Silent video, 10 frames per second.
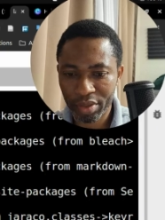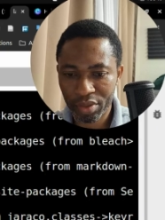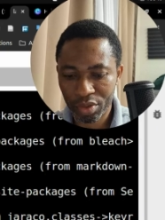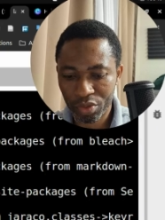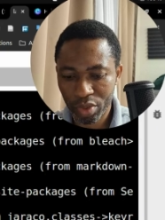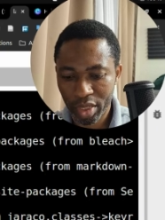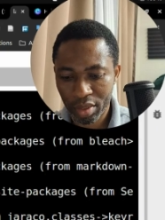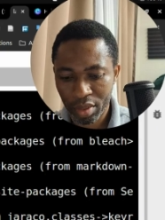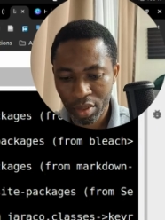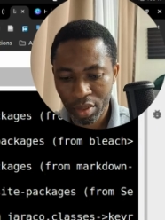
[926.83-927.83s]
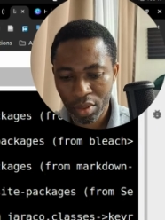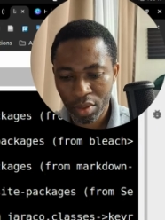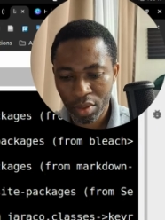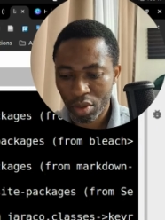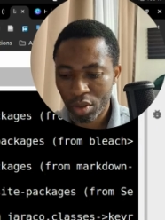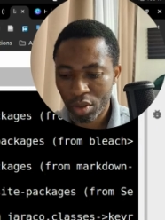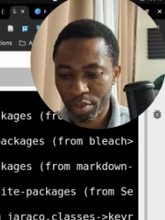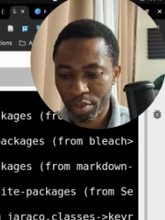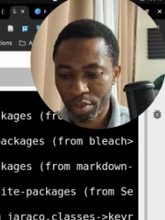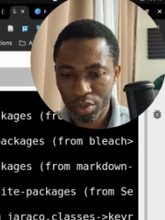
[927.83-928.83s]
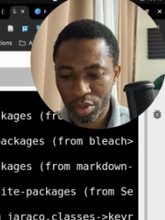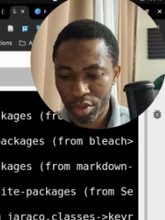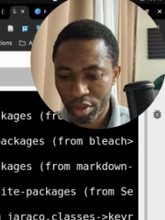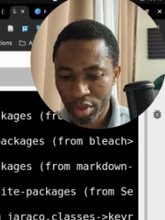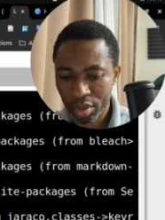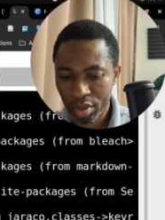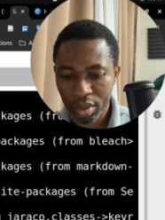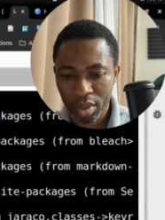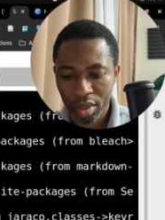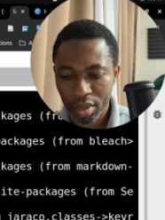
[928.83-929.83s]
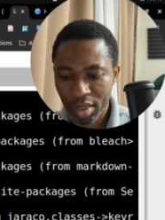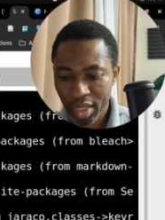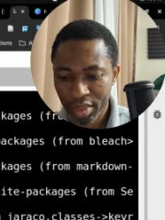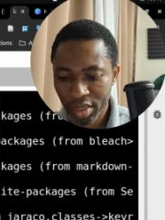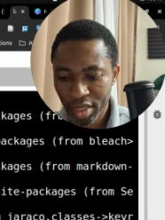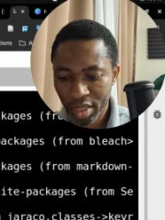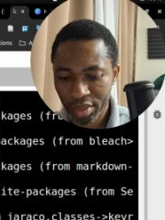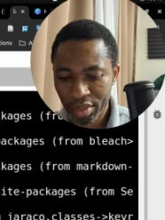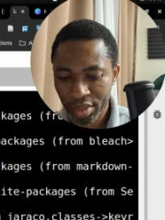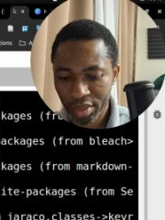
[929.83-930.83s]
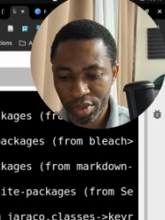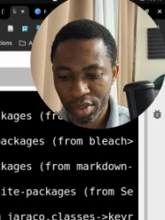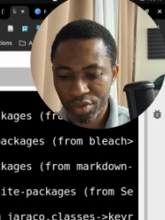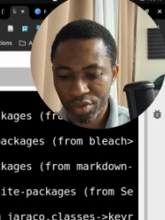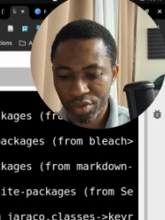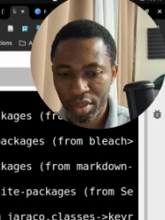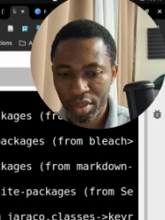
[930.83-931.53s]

So twine upload dash dash repository,